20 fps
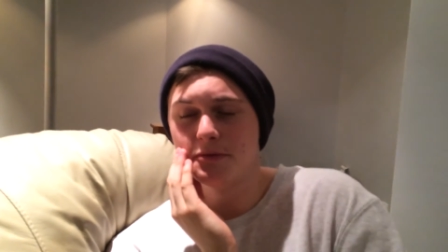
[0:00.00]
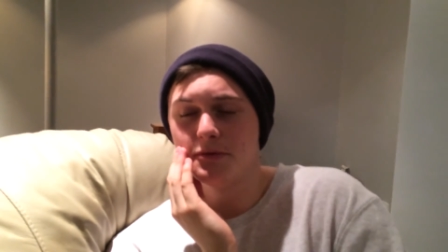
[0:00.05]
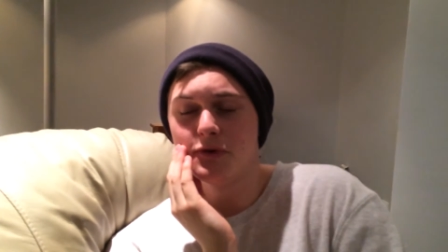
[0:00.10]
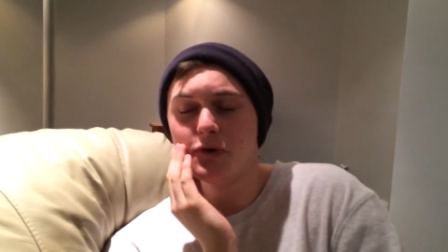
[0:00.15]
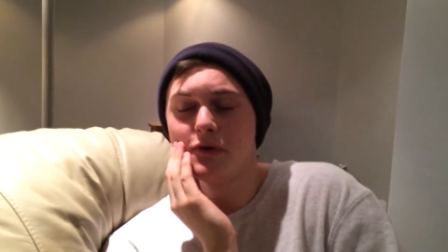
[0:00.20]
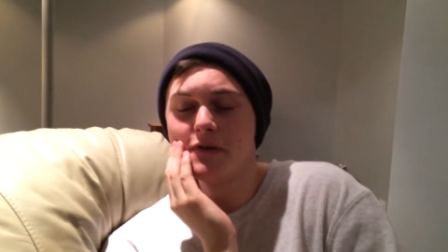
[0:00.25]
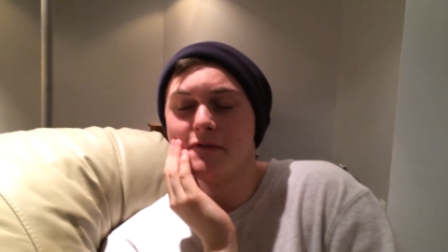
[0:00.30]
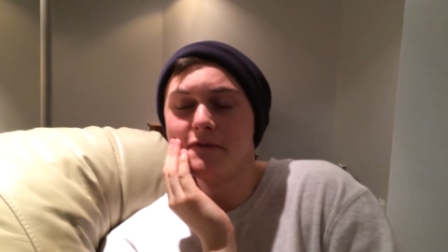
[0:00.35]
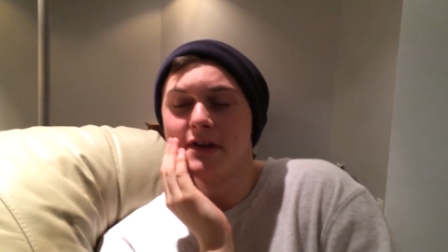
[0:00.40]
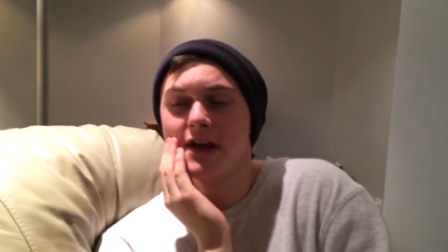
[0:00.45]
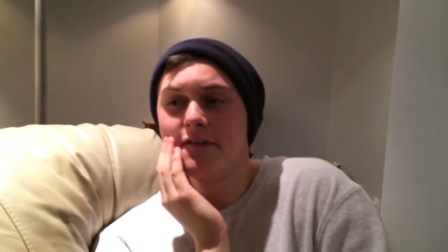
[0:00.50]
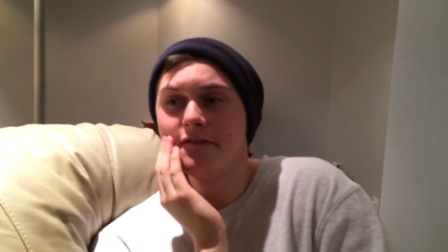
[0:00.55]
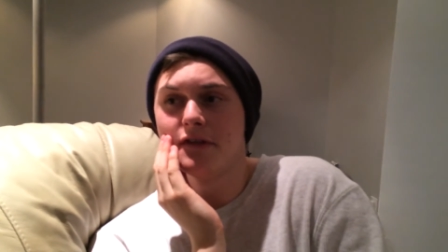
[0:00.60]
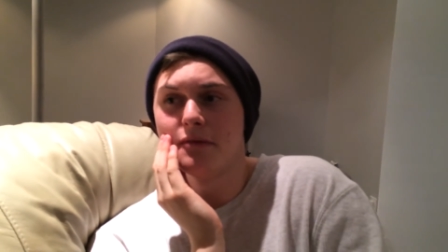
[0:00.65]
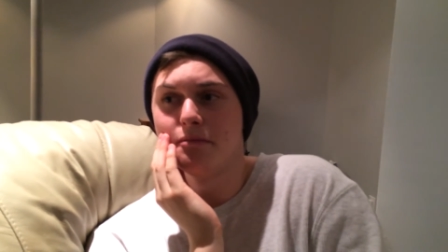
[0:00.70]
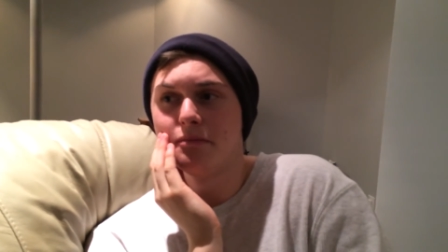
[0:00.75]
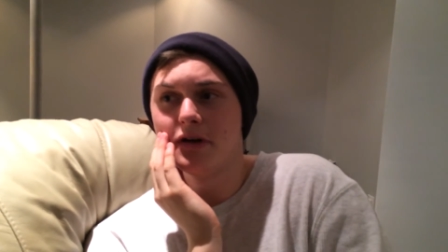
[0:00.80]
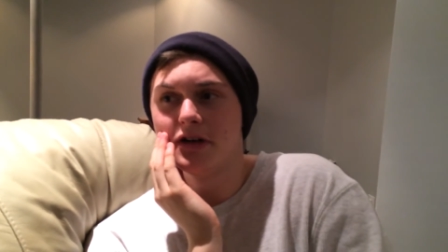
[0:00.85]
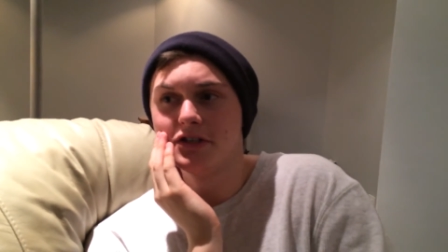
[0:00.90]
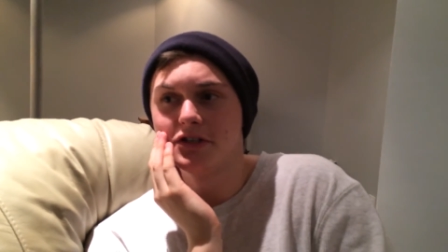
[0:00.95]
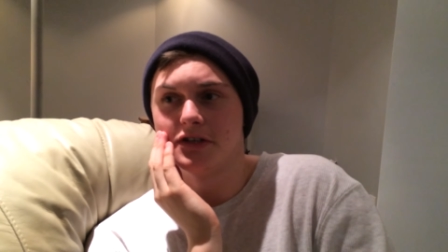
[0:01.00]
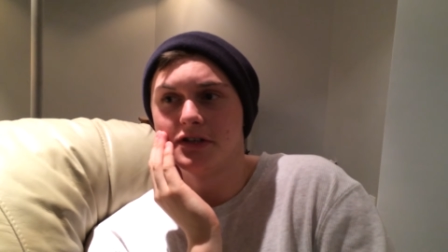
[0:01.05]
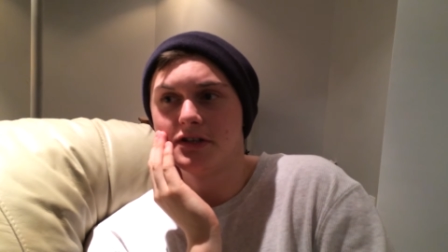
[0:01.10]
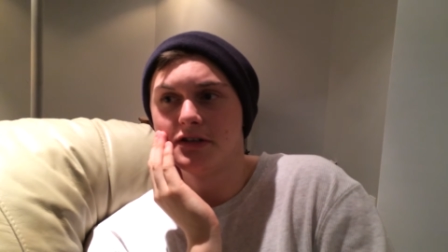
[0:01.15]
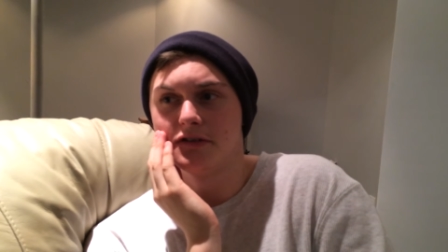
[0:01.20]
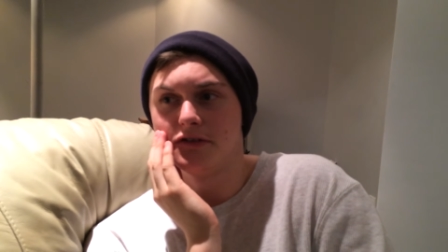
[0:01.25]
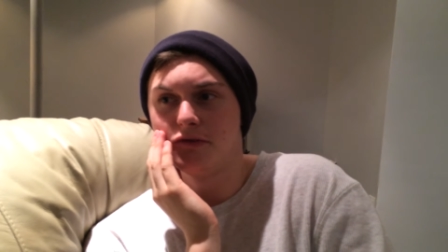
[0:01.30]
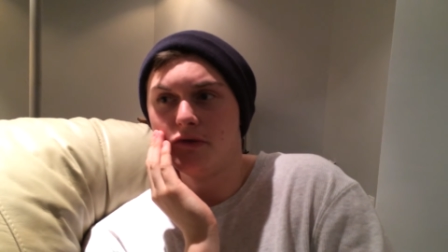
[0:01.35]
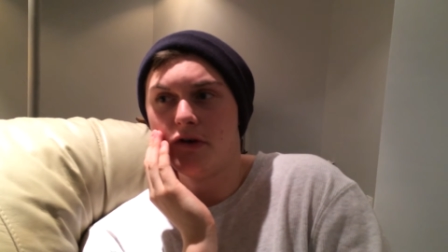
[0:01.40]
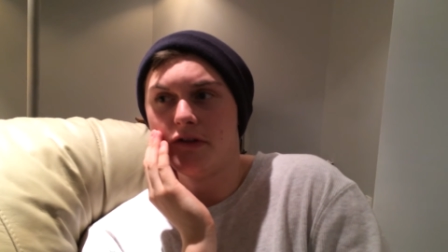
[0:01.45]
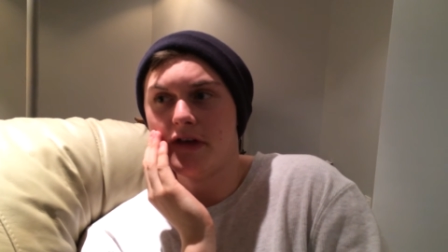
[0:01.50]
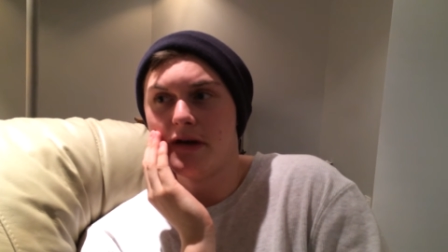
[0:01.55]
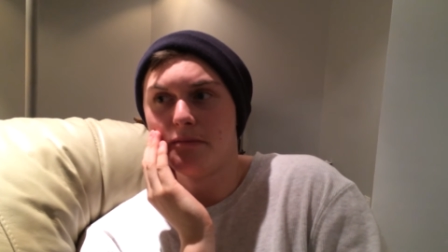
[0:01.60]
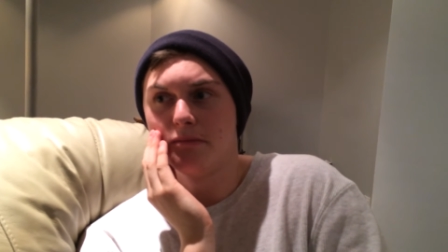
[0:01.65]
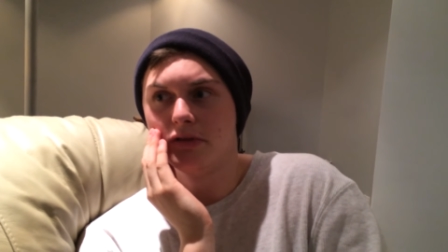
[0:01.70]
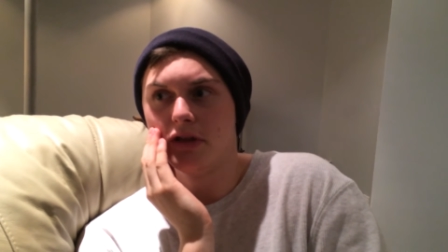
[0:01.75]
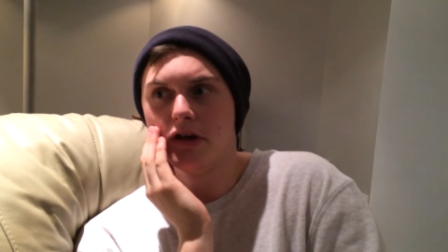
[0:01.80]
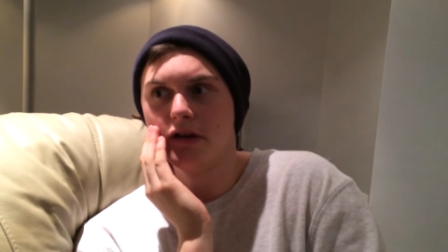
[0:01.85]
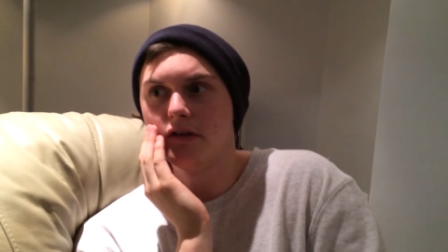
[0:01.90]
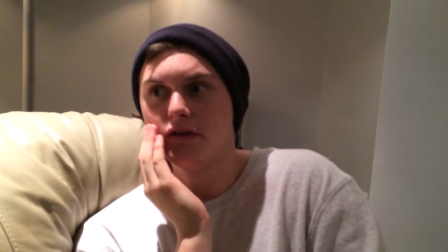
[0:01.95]
we don't even have the budget to do all that
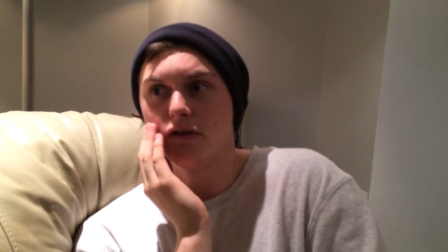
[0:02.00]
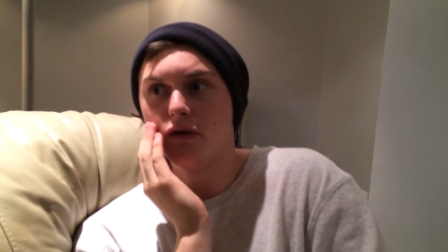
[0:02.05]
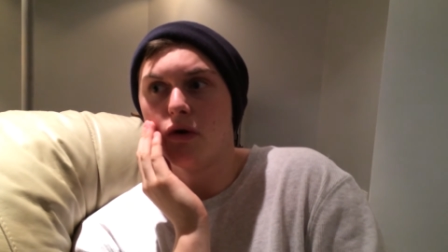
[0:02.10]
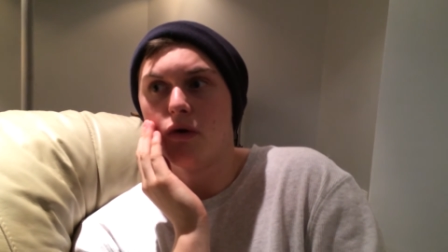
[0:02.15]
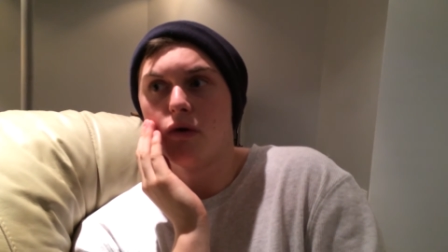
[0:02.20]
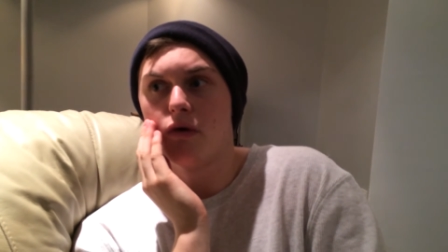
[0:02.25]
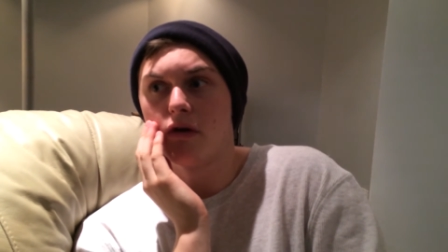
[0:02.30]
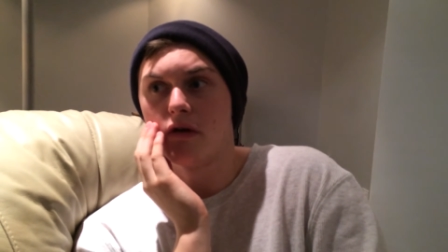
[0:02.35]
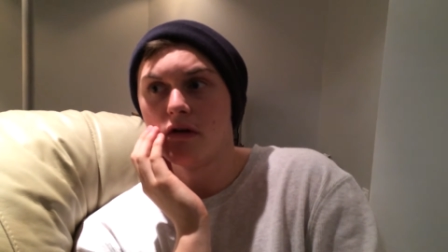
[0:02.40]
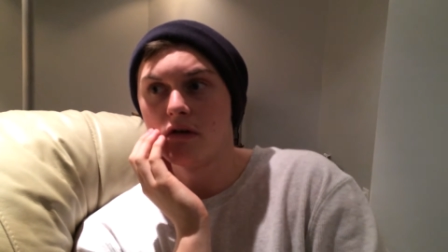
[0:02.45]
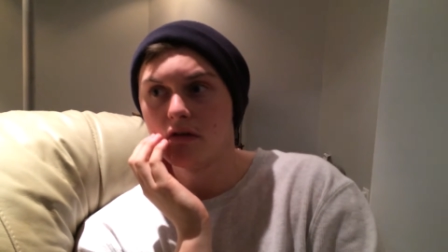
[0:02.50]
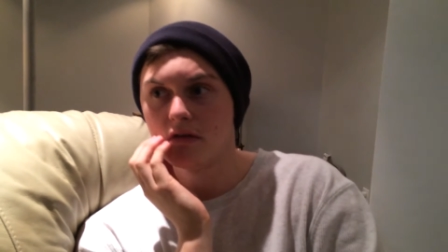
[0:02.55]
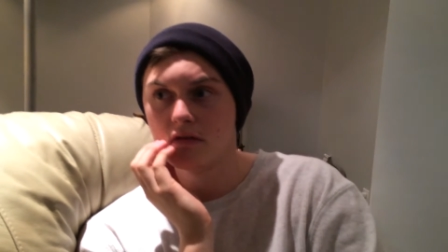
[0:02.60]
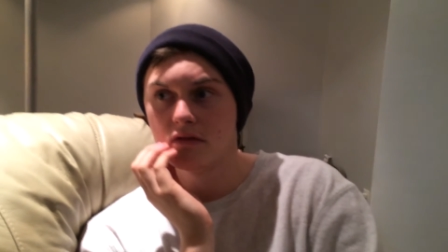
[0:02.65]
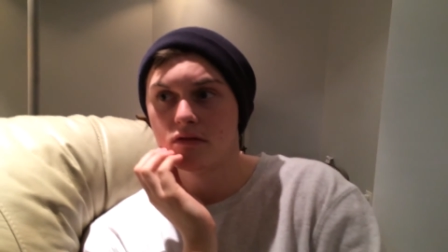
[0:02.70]
blood and gore.